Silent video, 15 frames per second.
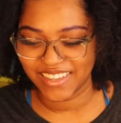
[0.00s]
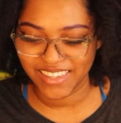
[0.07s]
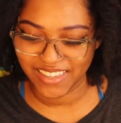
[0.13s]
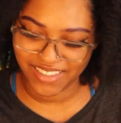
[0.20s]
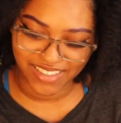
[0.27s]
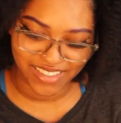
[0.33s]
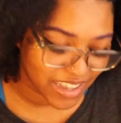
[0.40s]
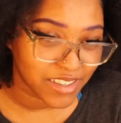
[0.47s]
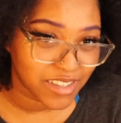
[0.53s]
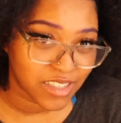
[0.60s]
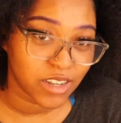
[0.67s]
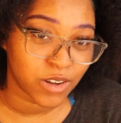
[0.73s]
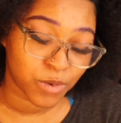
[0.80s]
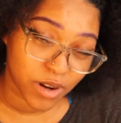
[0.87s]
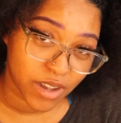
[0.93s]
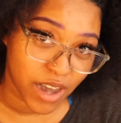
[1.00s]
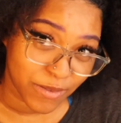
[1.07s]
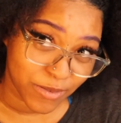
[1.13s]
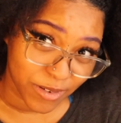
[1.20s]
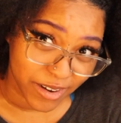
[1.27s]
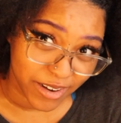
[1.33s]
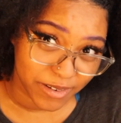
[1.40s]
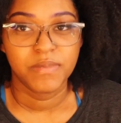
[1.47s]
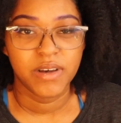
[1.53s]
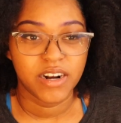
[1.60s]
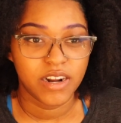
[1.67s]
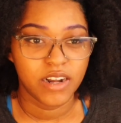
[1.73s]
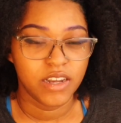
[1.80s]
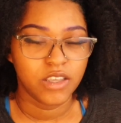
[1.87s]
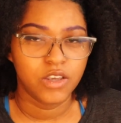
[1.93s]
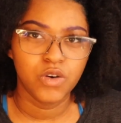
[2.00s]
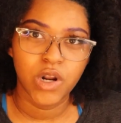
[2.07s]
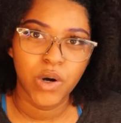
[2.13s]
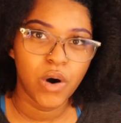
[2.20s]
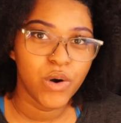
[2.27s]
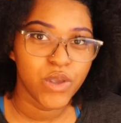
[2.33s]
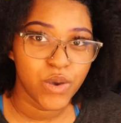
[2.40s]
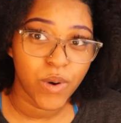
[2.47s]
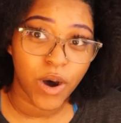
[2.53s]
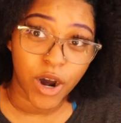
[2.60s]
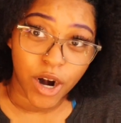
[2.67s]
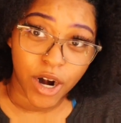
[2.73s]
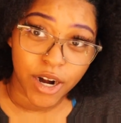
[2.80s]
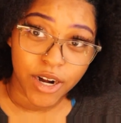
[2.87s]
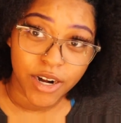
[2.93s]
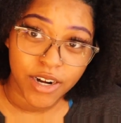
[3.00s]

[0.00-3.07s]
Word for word: he's he's still recovering. But uh, you know who you are.